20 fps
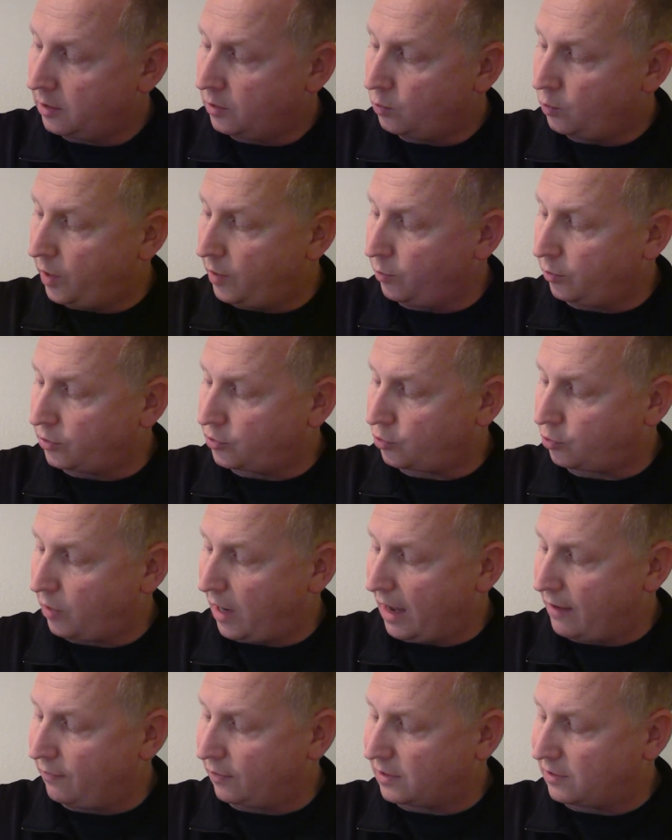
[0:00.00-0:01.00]
We will
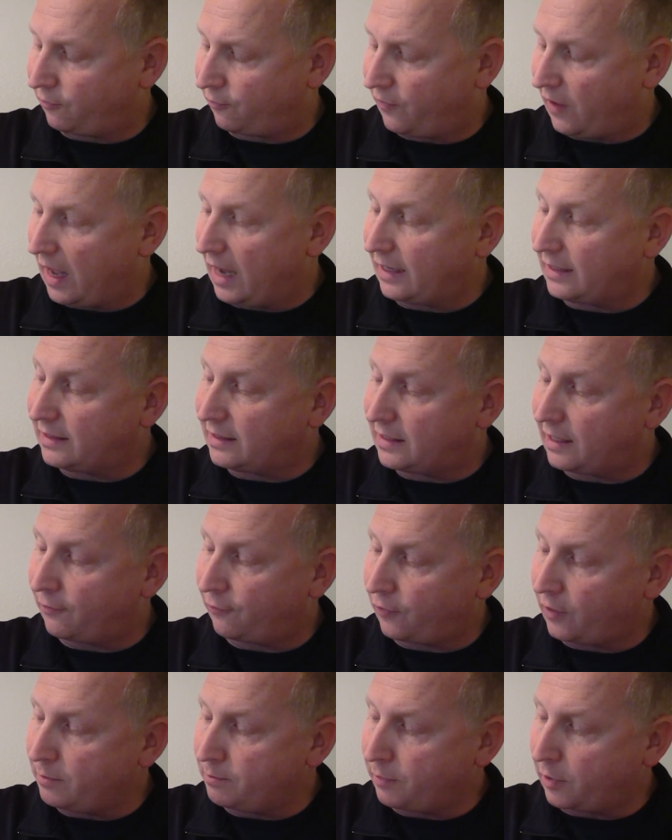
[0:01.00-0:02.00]
travel to find
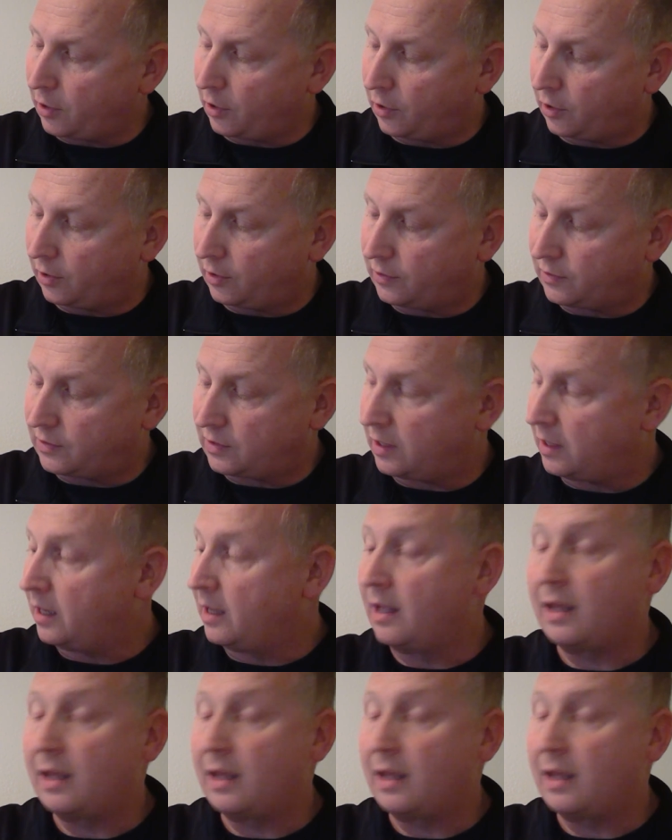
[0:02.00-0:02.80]
different birds.